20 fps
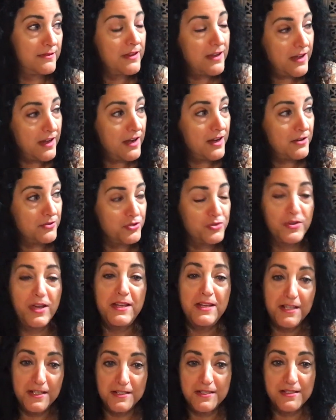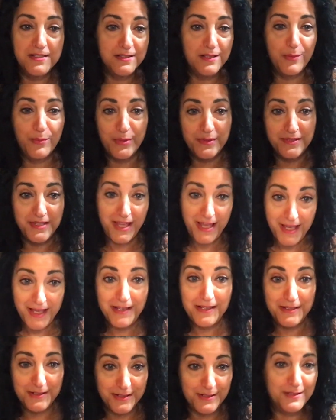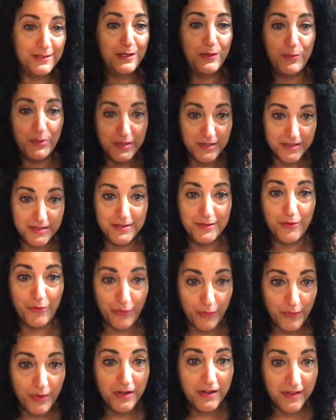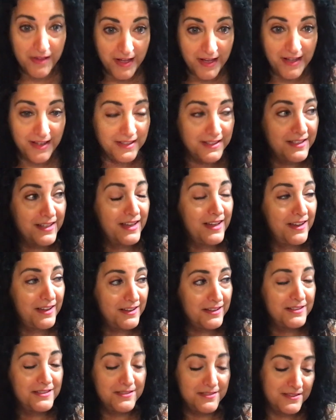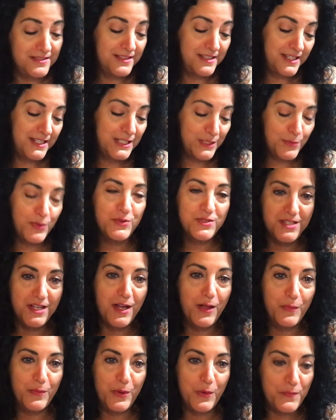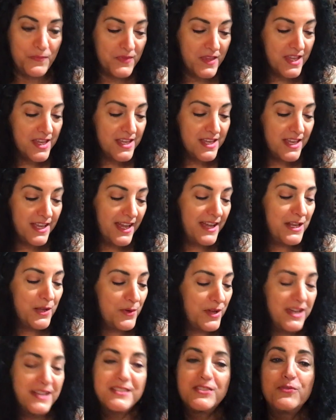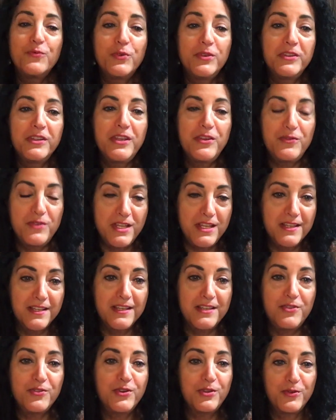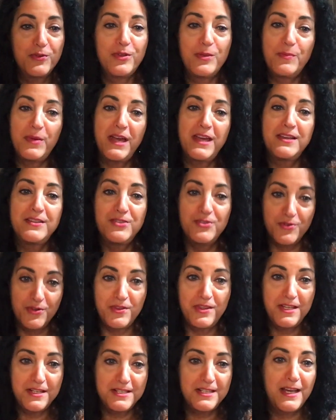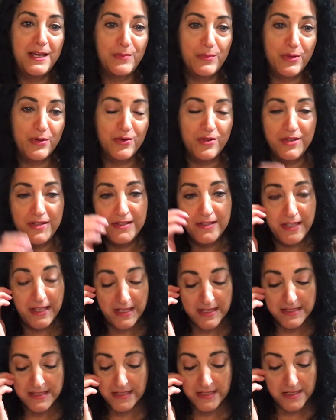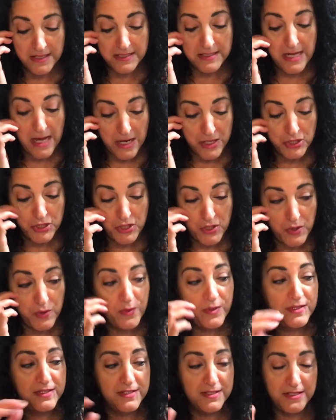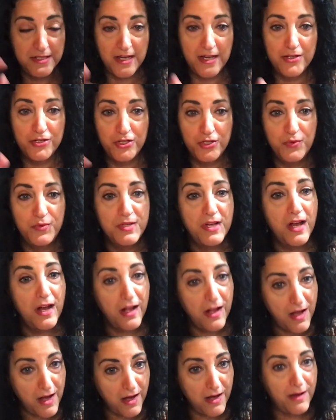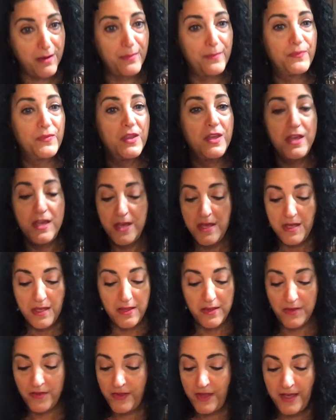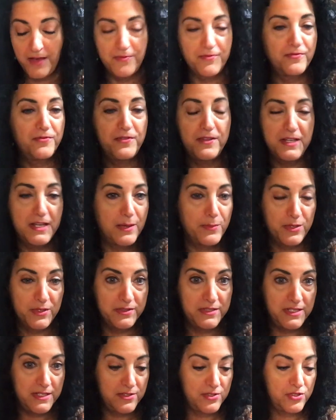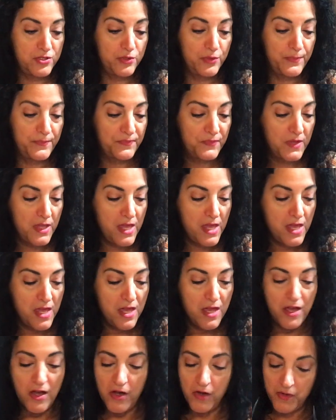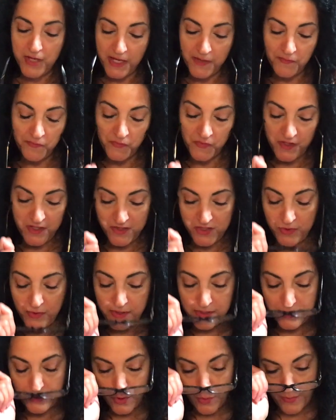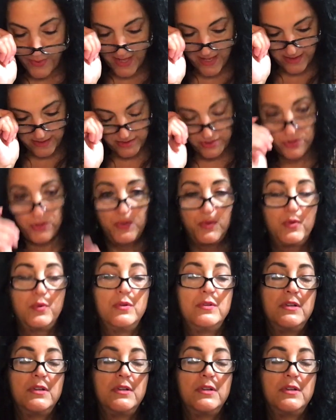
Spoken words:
are trying to get to sleep and can't get to sleep and it's still 3 o'clock, it's supposed to help you. Anyway, it's really unique, and you can only buy it during that time period. And like I said, Adagio, it's adagio.com. They have phenomenal teas too. Okay, so let's go back to,